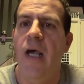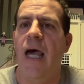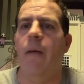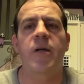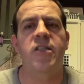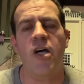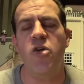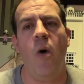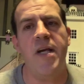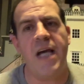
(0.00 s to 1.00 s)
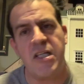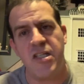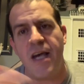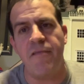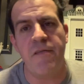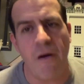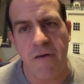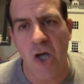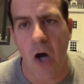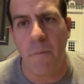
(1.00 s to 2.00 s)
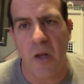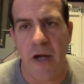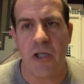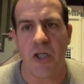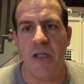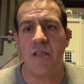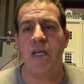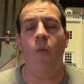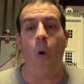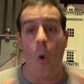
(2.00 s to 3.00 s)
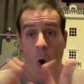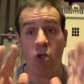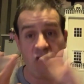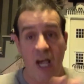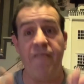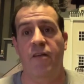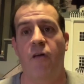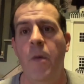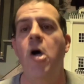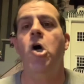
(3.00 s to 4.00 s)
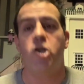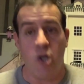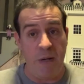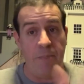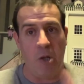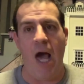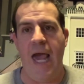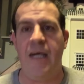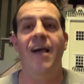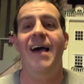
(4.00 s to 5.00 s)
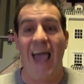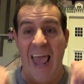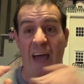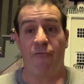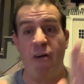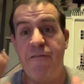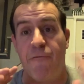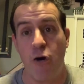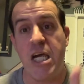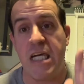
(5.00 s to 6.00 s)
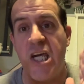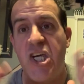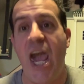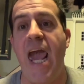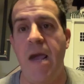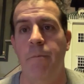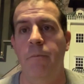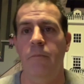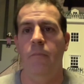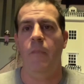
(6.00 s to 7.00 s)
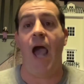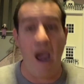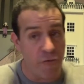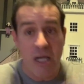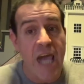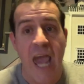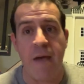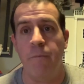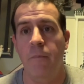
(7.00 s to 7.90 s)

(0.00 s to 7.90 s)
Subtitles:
And I'm going to tell you what, you got 7 very young players on this team. All 7 of them should be playing every freaking game. Every game.